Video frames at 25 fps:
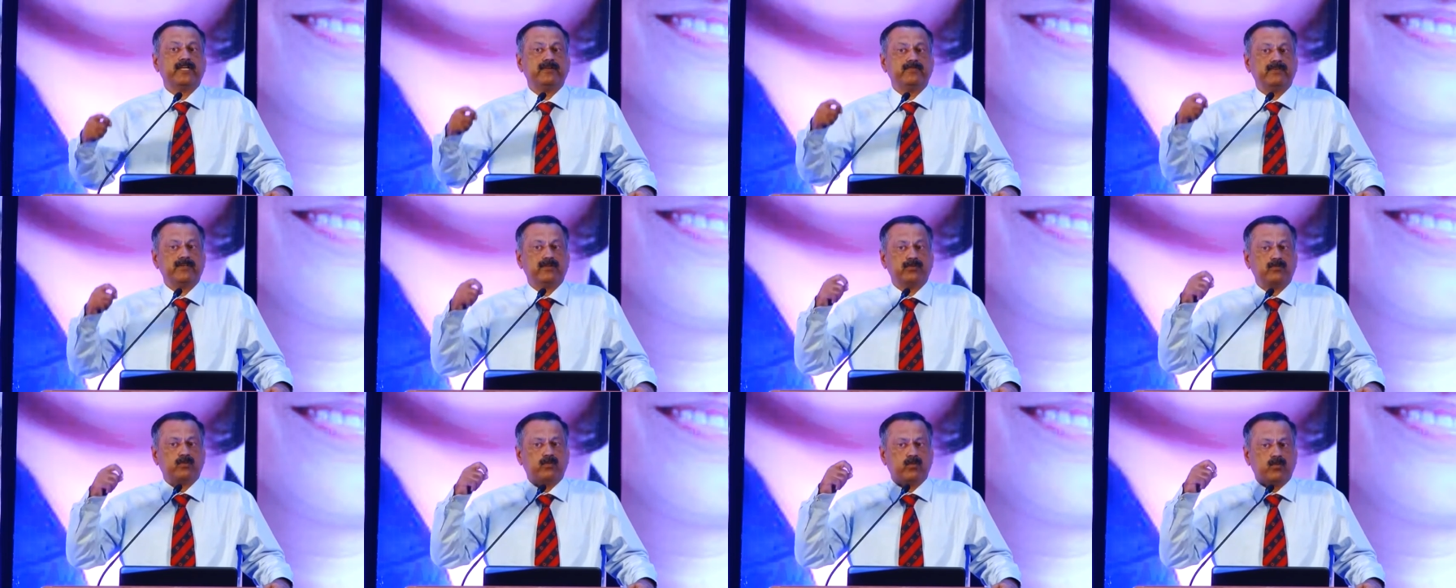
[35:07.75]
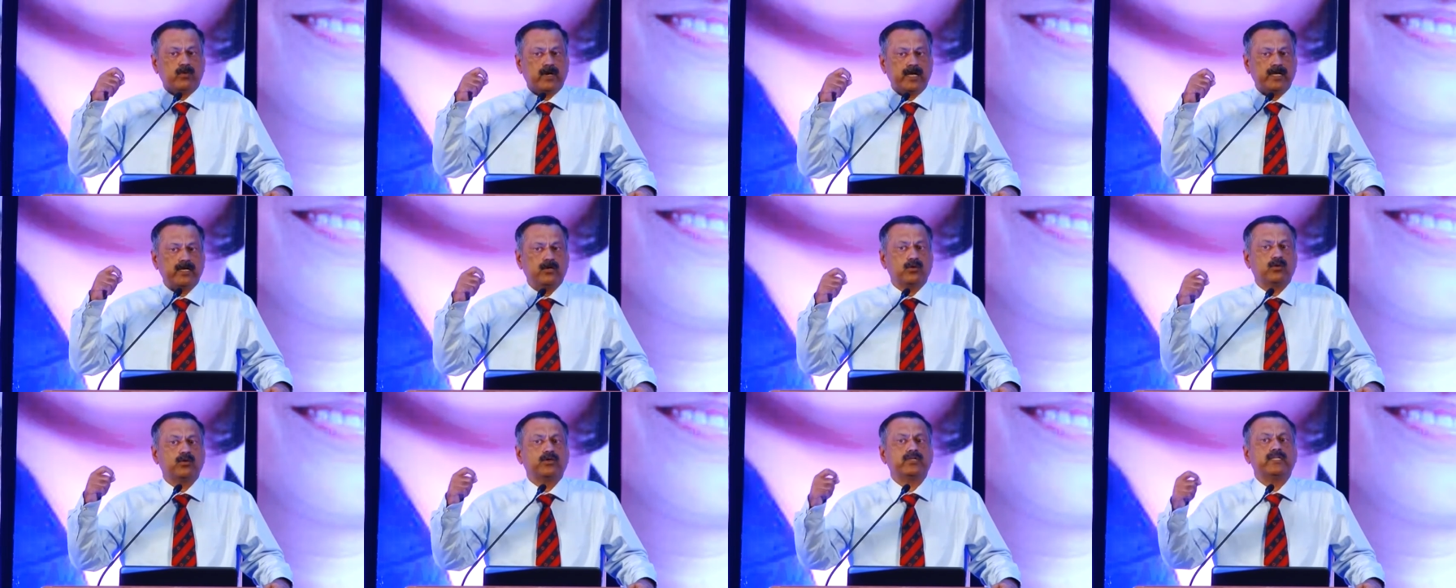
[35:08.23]
even
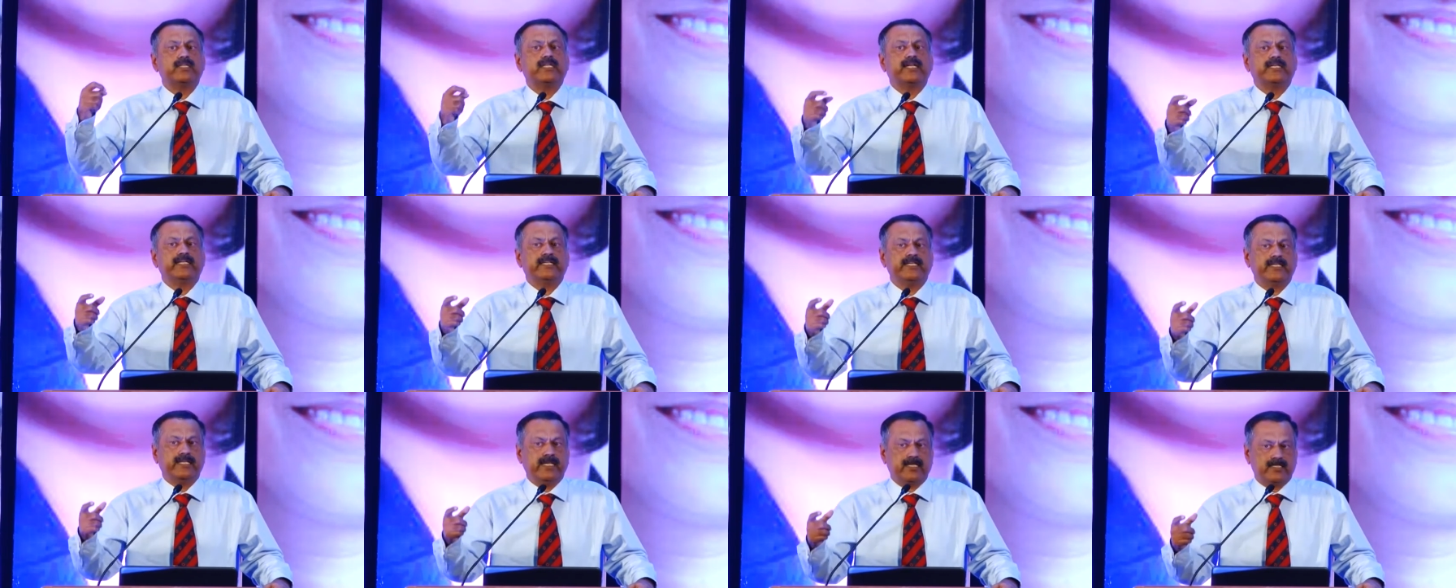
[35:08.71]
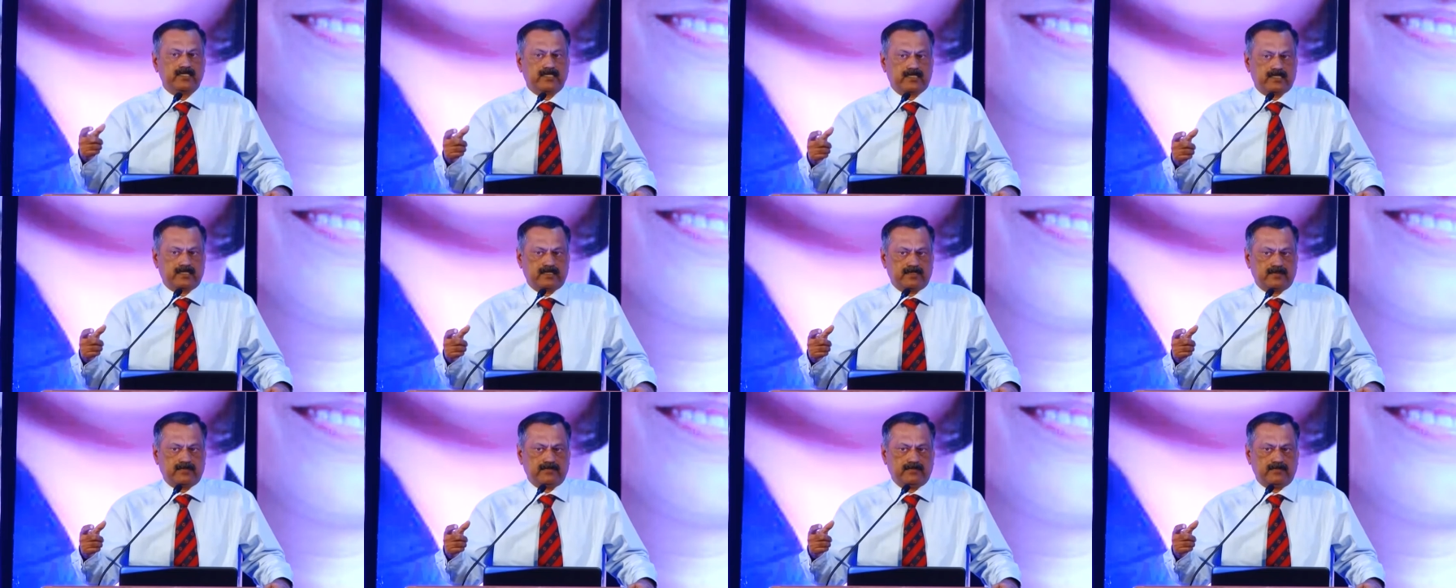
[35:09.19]
one good that he
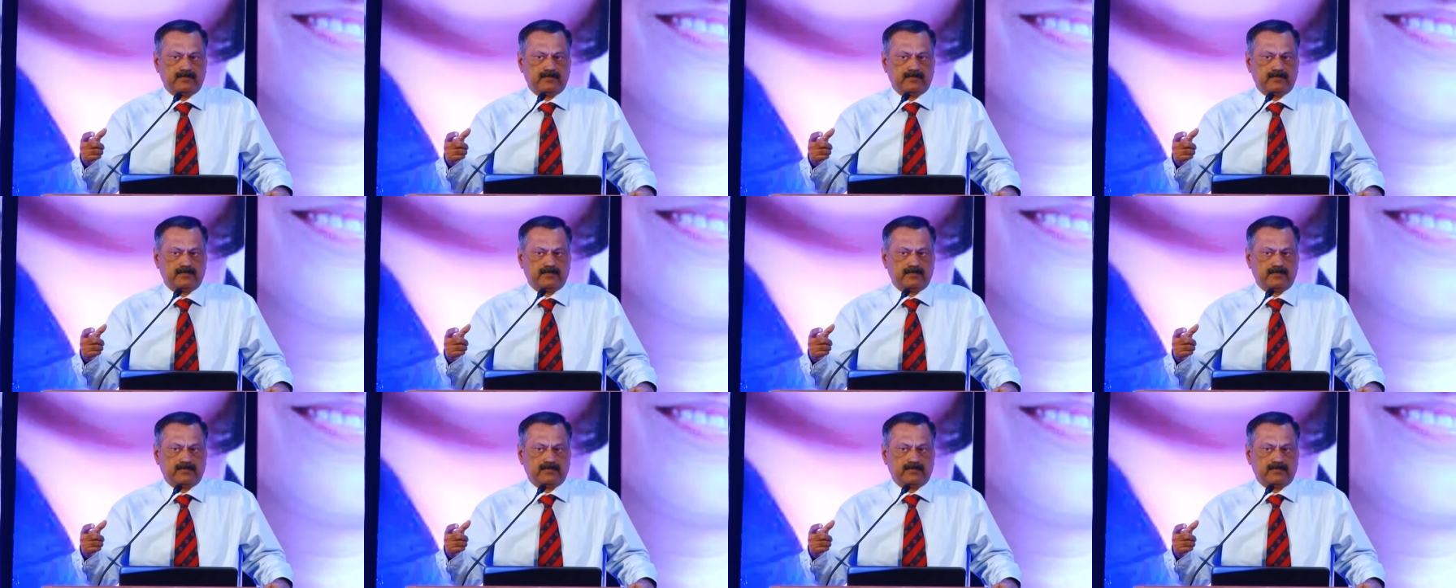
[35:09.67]
does,